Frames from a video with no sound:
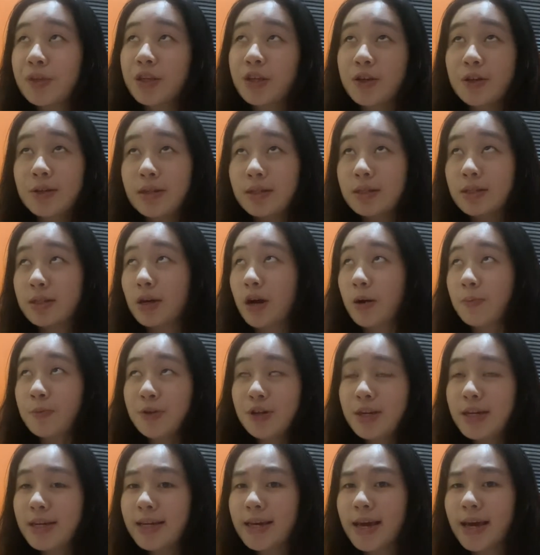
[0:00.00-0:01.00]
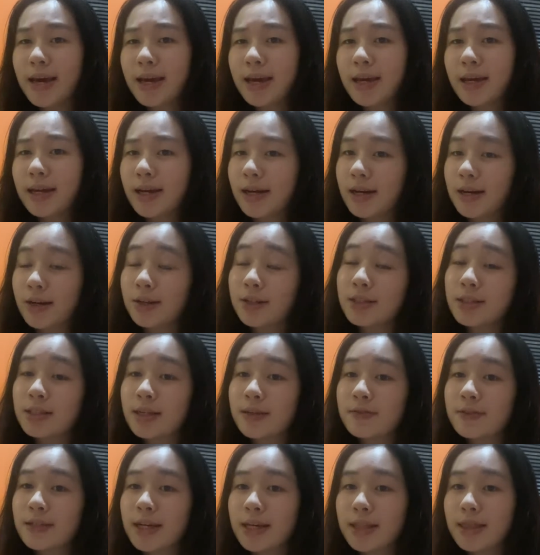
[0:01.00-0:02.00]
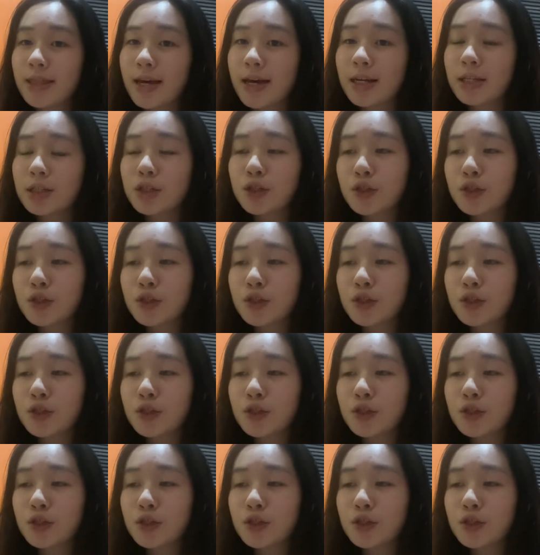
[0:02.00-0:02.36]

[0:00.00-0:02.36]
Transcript: you need to communicate and all stuff like that.